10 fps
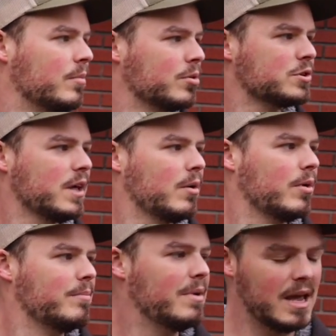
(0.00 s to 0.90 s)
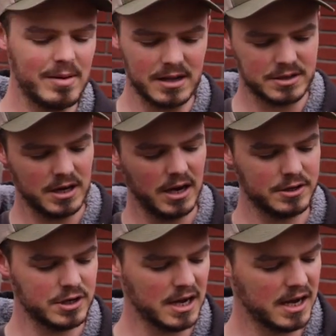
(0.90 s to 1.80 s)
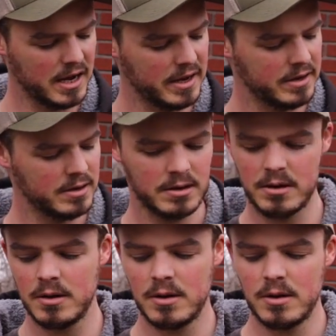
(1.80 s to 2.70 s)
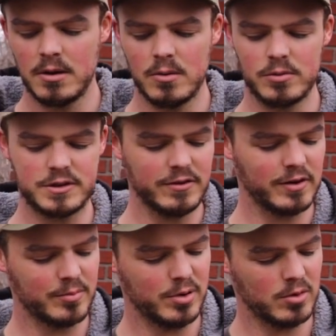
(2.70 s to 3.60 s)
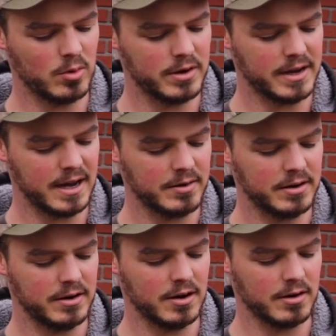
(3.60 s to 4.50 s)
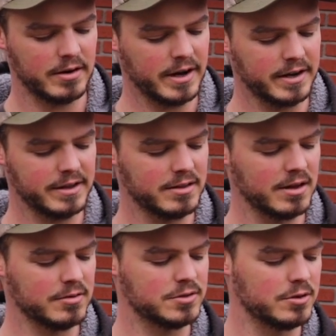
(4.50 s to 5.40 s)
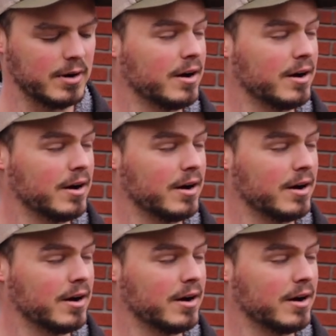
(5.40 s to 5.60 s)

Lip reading: Push that one maybe a touch high. We'll see if we can put one down in here and not hit the other two